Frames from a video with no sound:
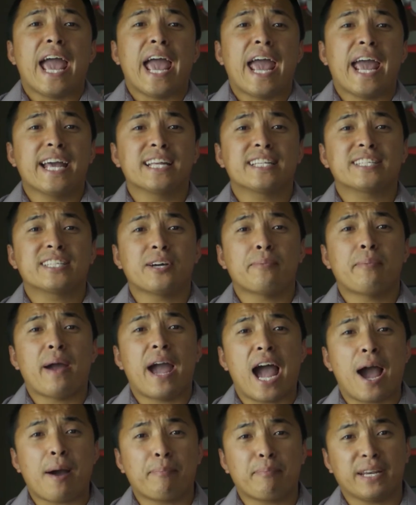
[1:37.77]
ends up
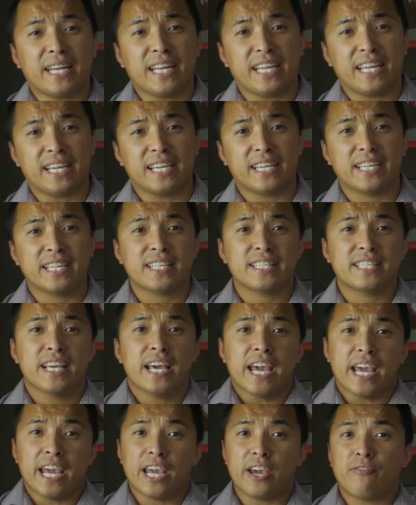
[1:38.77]
happening is
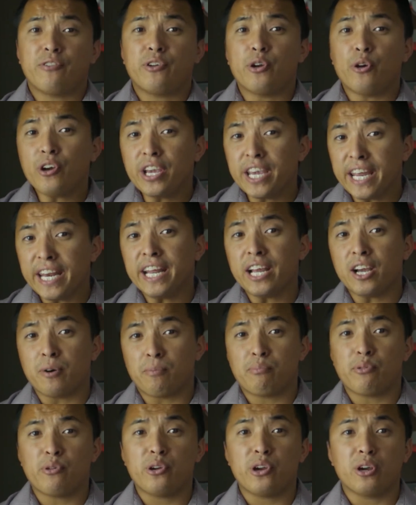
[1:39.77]
if you're getting a
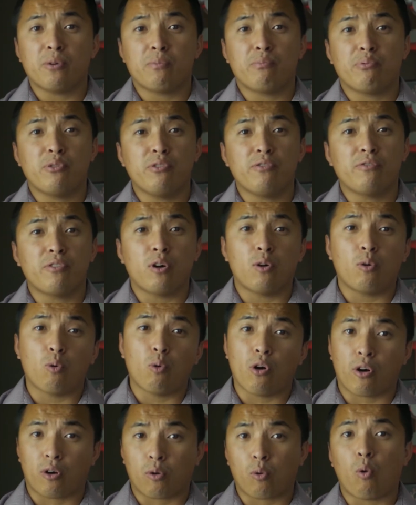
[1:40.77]
pre-approval
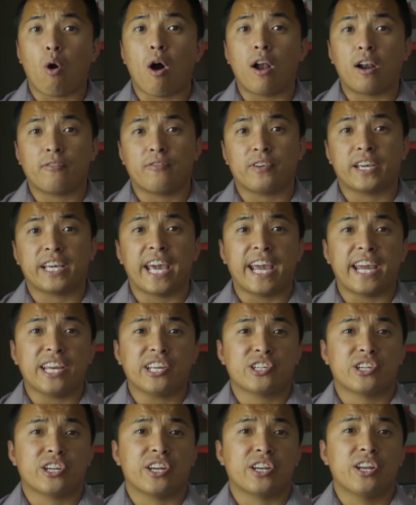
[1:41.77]
or a
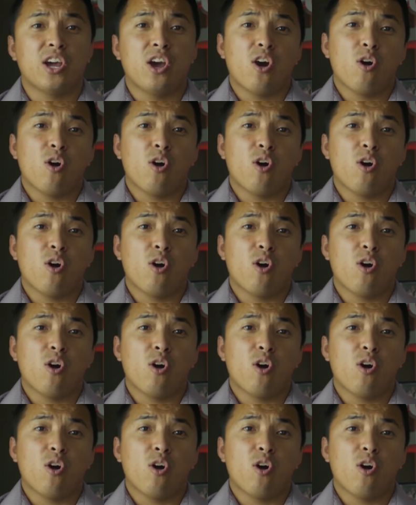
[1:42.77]
qualification